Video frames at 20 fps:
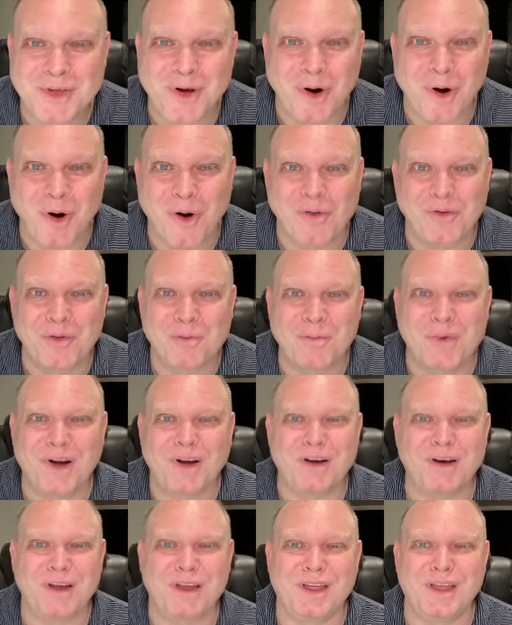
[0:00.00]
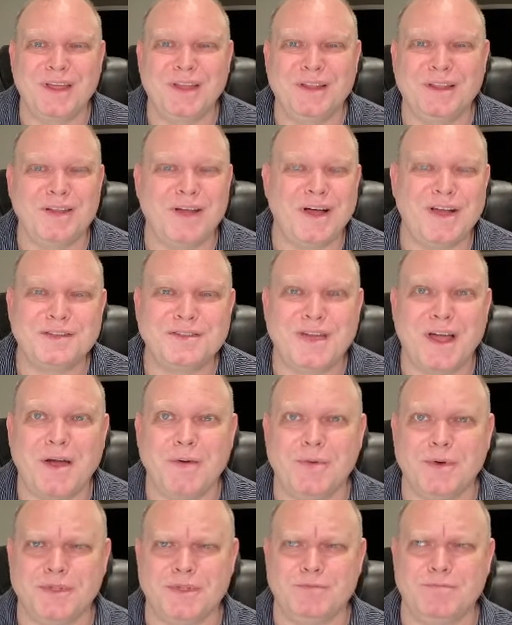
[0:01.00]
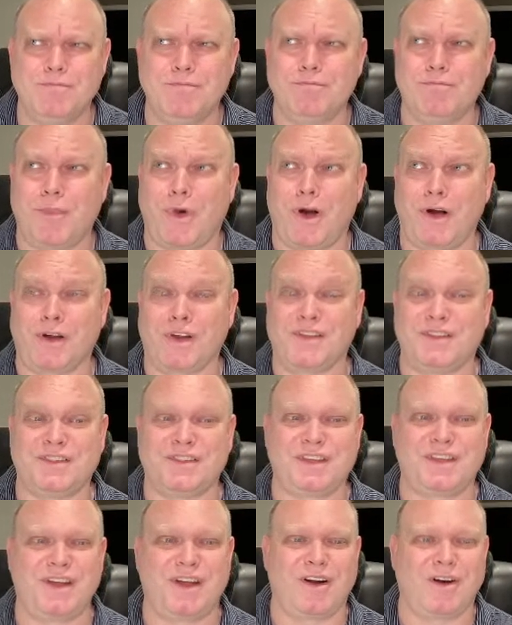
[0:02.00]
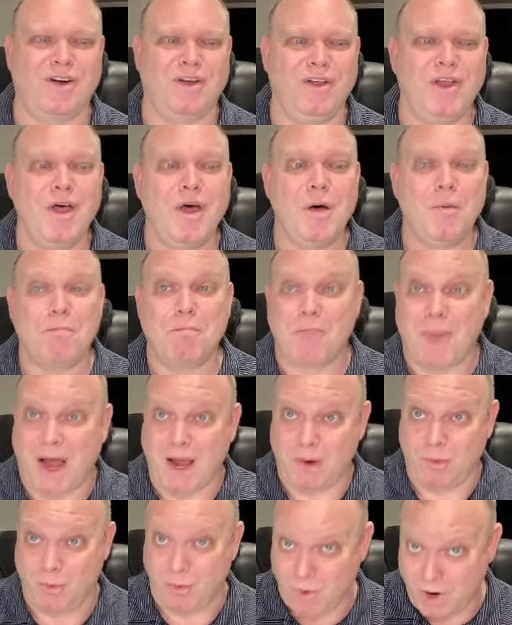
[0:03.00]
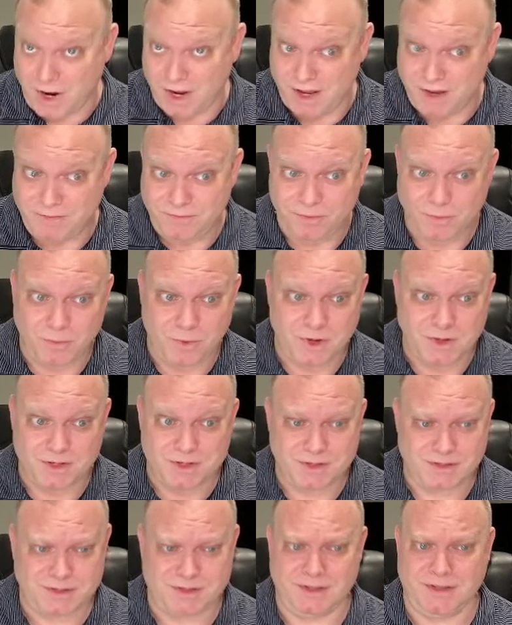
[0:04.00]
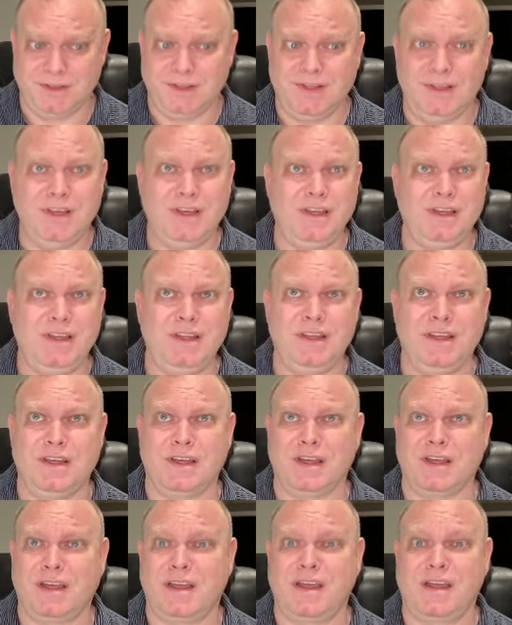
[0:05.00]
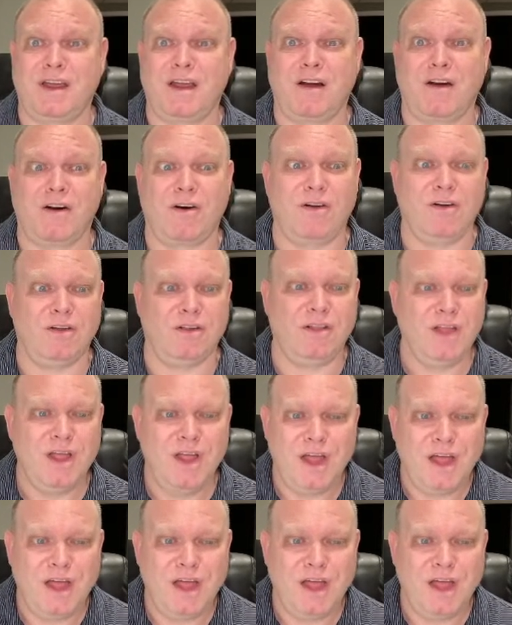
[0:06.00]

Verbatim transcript: of the overbearing in laws. I was Marcus Carroll. My wife was Lydia Carroll.